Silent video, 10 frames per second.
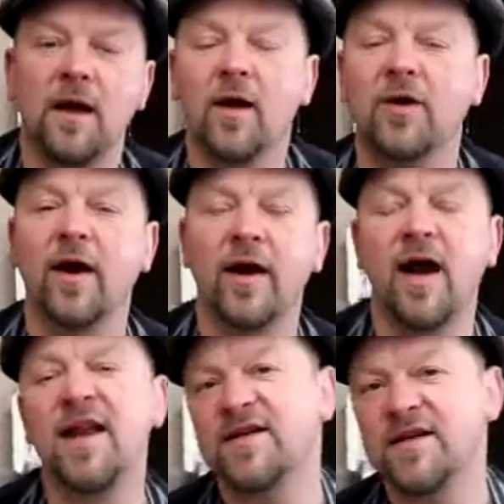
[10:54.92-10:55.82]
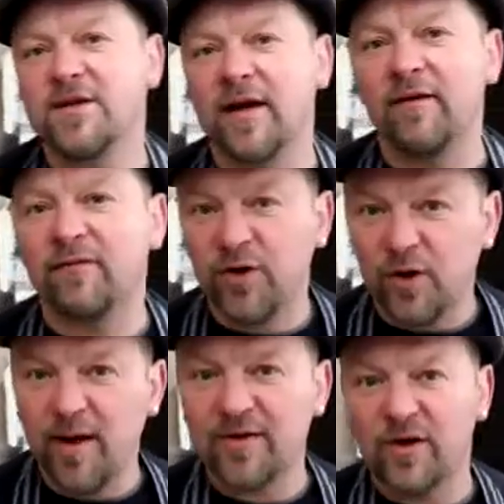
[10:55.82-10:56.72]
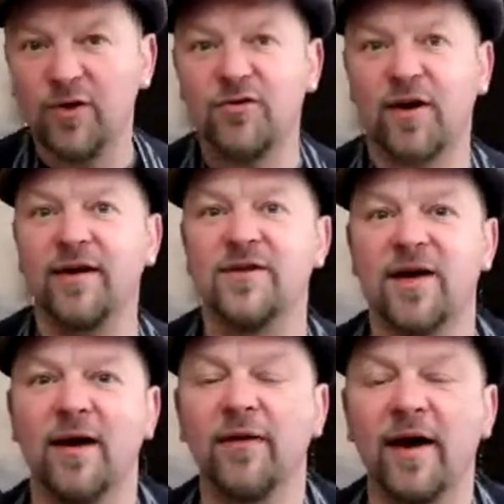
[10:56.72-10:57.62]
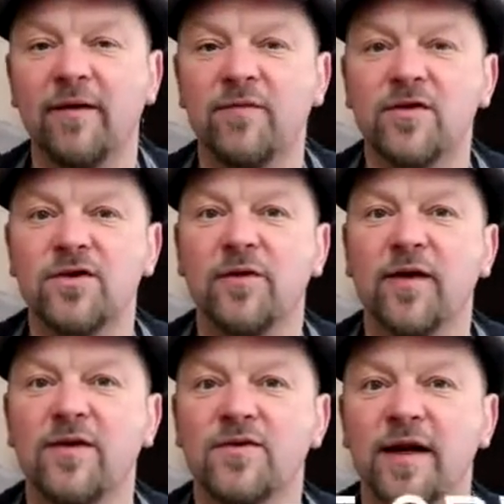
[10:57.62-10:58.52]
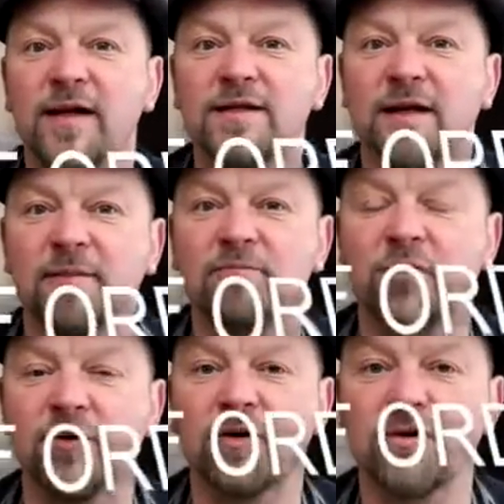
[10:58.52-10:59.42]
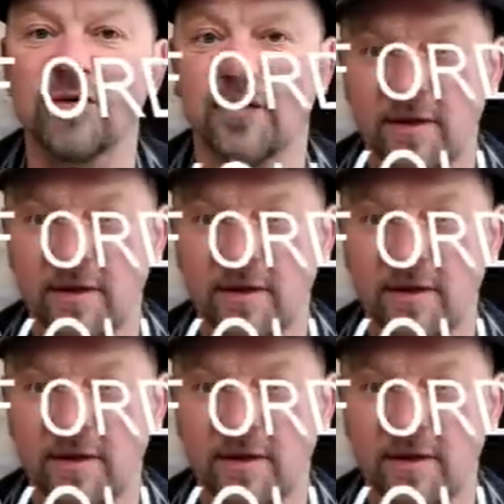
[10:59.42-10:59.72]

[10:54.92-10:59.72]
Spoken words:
Okay, any discount for you Ecto trainers out there for the 2018 products?